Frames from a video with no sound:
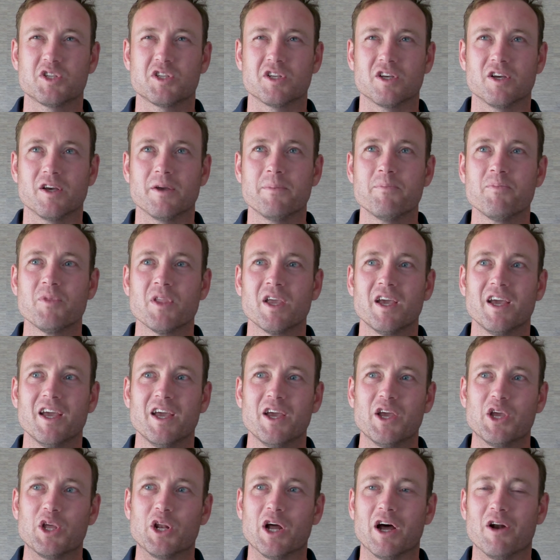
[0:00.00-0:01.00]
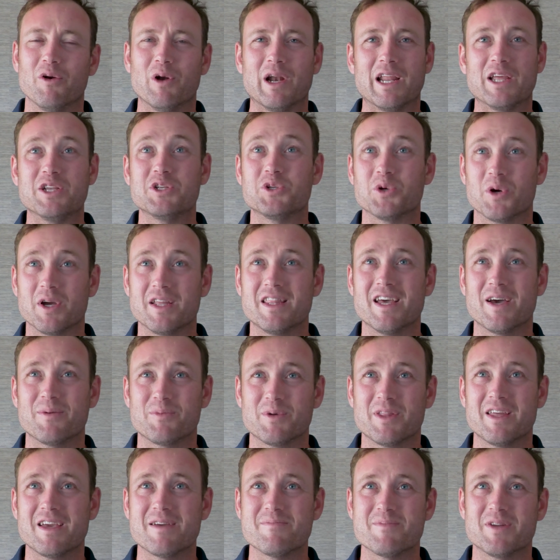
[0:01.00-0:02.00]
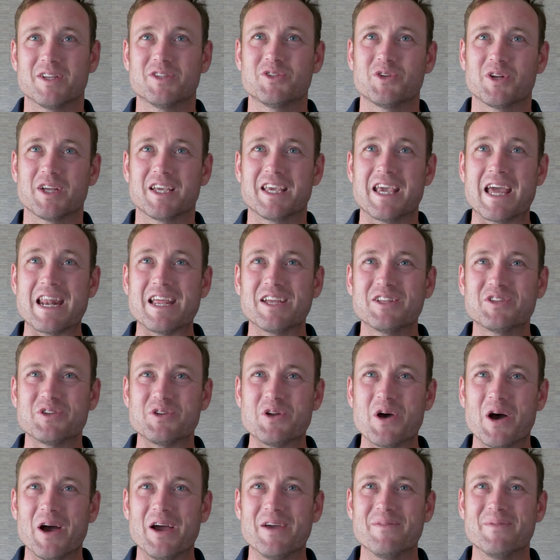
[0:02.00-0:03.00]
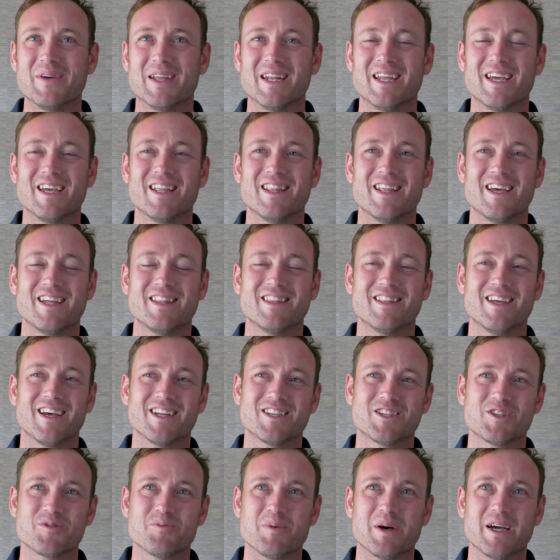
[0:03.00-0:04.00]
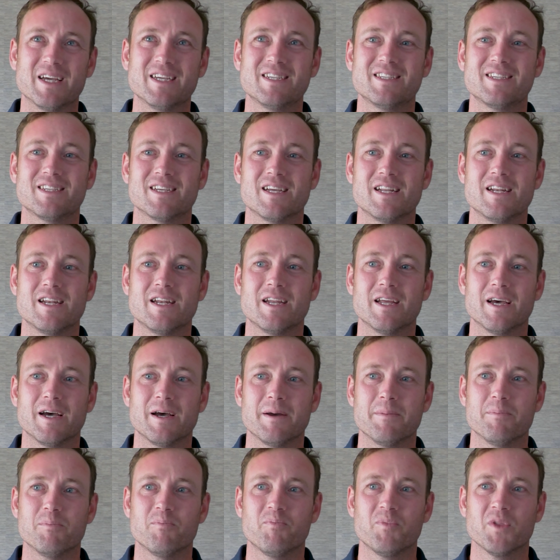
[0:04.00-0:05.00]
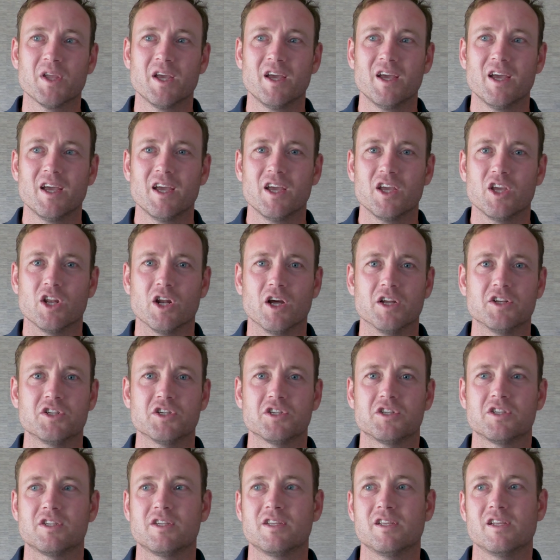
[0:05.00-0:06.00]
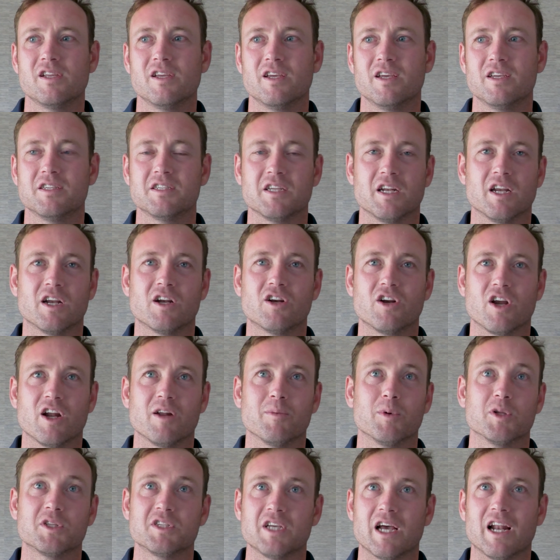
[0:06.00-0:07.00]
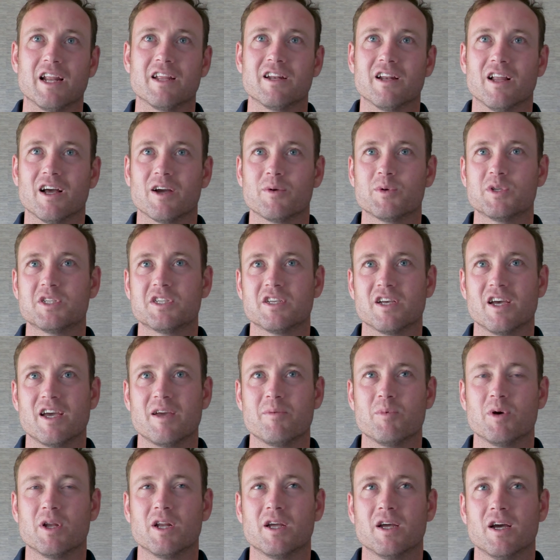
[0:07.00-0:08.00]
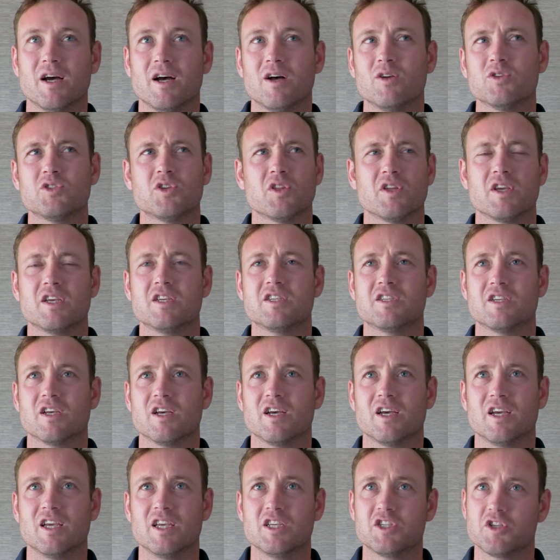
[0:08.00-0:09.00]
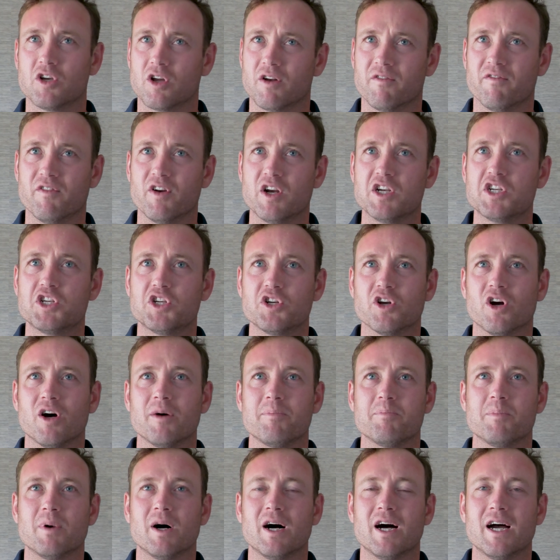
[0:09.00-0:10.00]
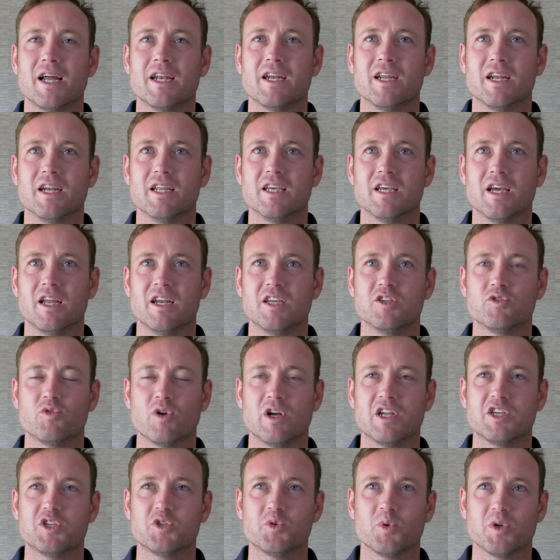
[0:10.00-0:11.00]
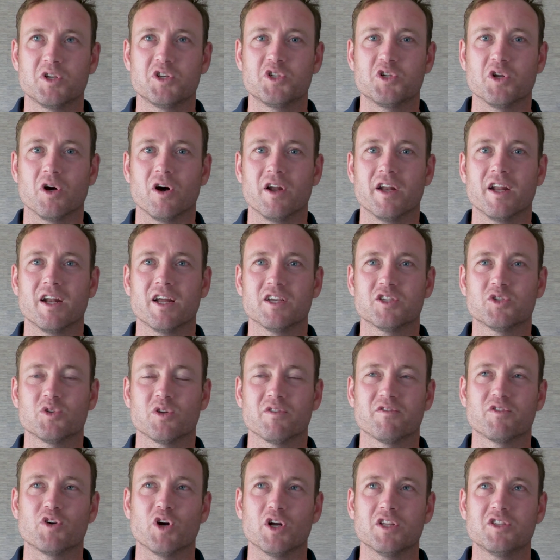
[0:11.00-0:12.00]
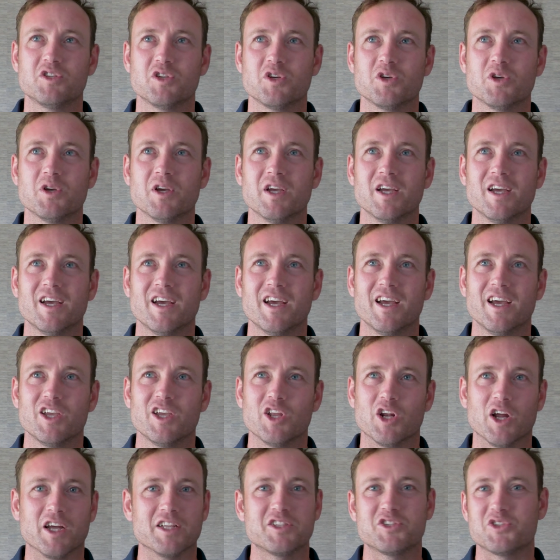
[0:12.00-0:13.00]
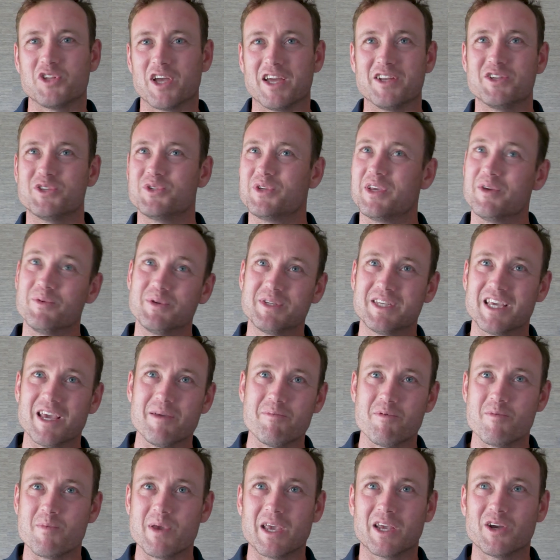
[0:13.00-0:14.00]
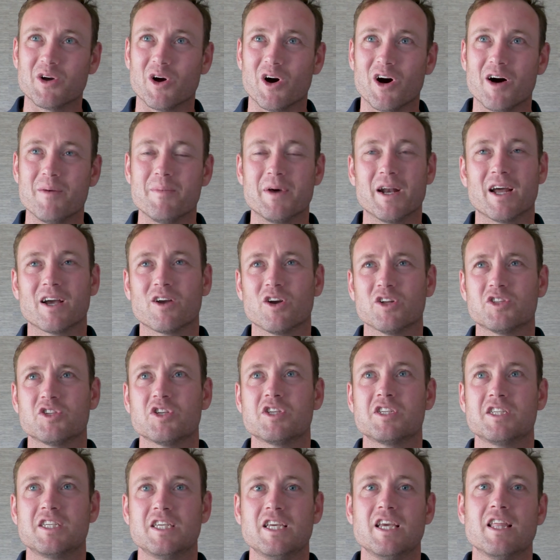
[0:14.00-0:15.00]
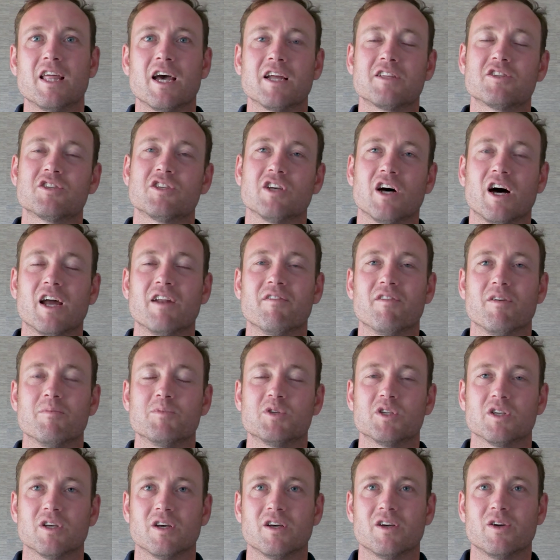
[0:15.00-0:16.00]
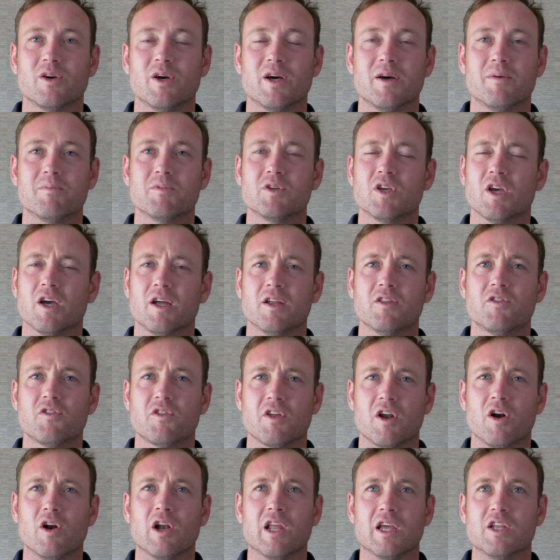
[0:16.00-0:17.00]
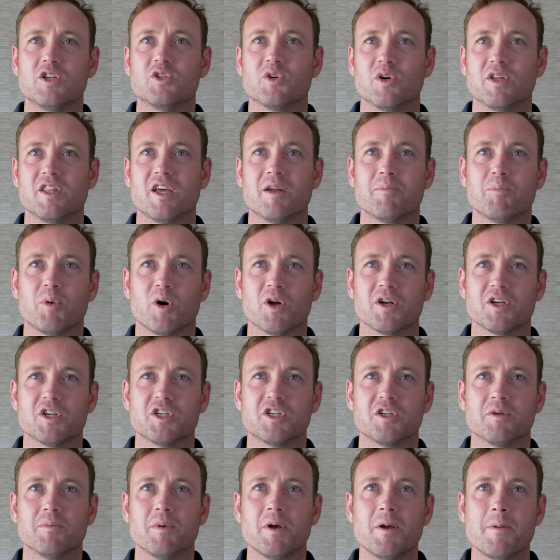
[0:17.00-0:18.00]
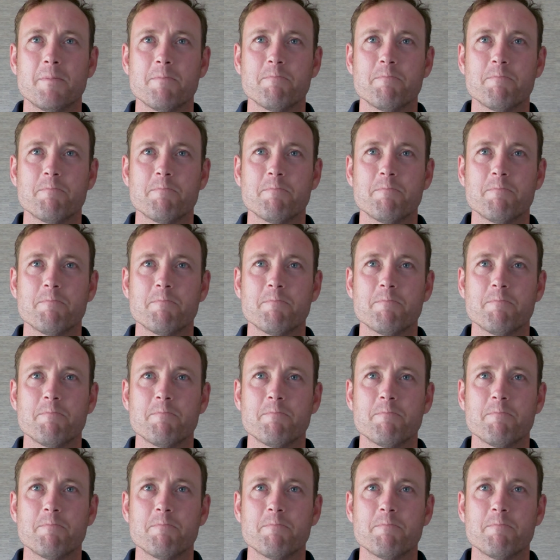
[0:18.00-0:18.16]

So I really enjoyed that with him, and sort of getting to know him in that space. And just he's an incredible talent, like we say, but I also think he's got a very sharp mind, and he's really switched on. And I sort of got to, at stages he was keeping me calm, and I got to see that side of him. So thoroughly enjoyed that partnership.